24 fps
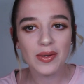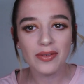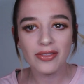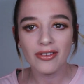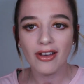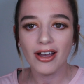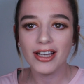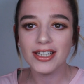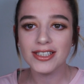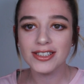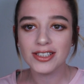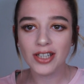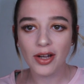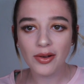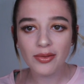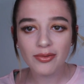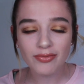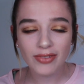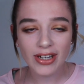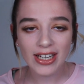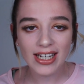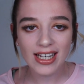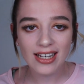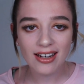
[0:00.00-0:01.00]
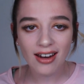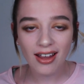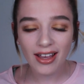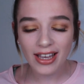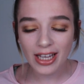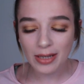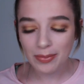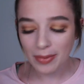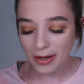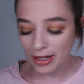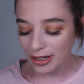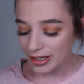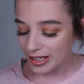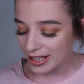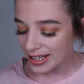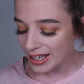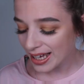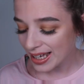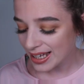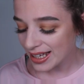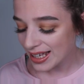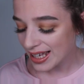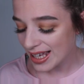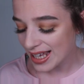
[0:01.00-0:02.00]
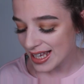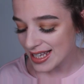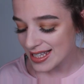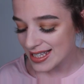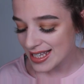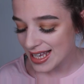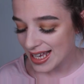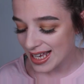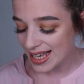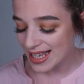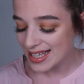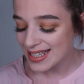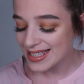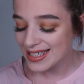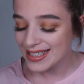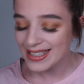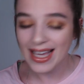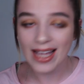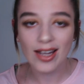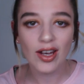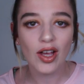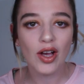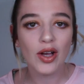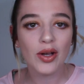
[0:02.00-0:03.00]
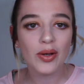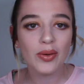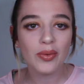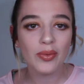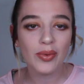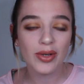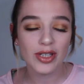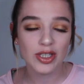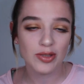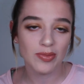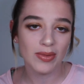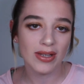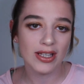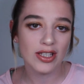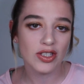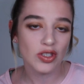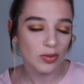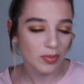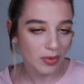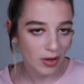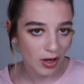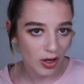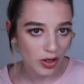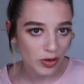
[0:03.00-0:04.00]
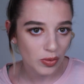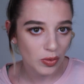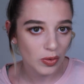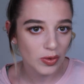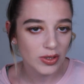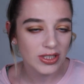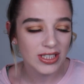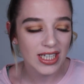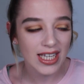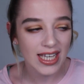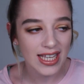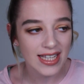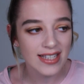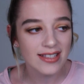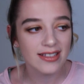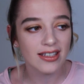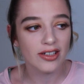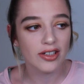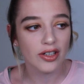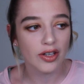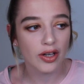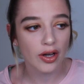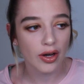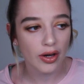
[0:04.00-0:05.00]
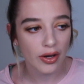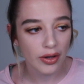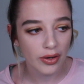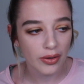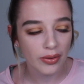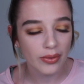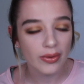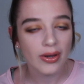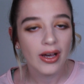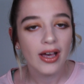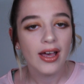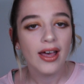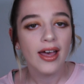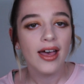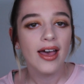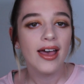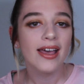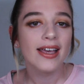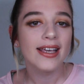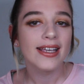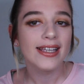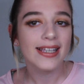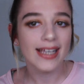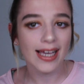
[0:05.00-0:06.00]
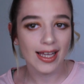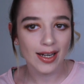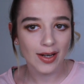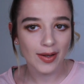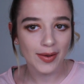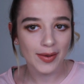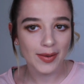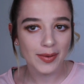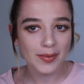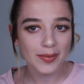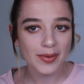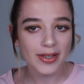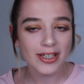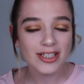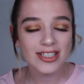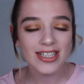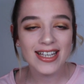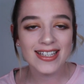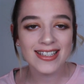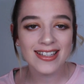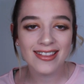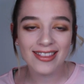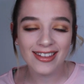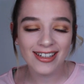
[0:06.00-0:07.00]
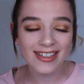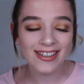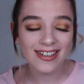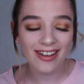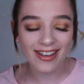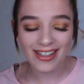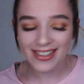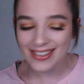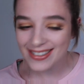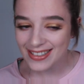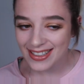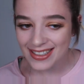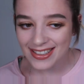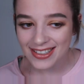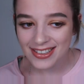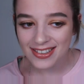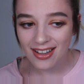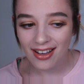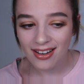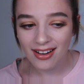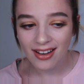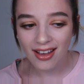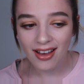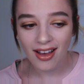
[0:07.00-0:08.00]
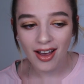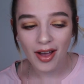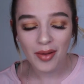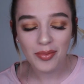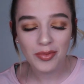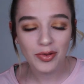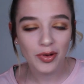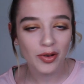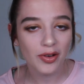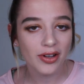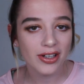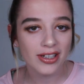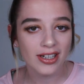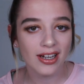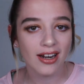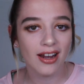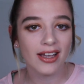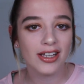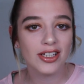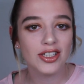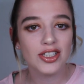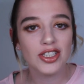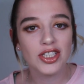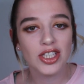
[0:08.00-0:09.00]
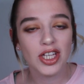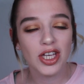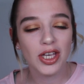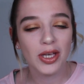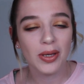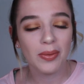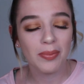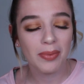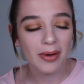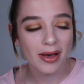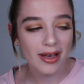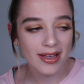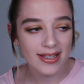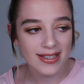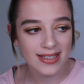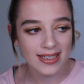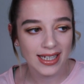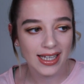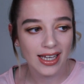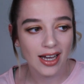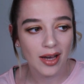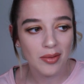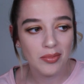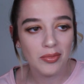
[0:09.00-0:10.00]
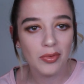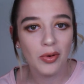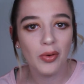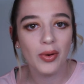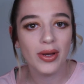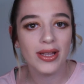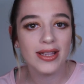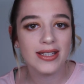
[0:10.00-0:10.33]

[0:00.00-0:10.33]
one that I don't really like by looking at it is it is yellow, which means your bath water is gonna go yellow, which isn't the nicest colour, I'm not gonna lie to you. Personally I'm more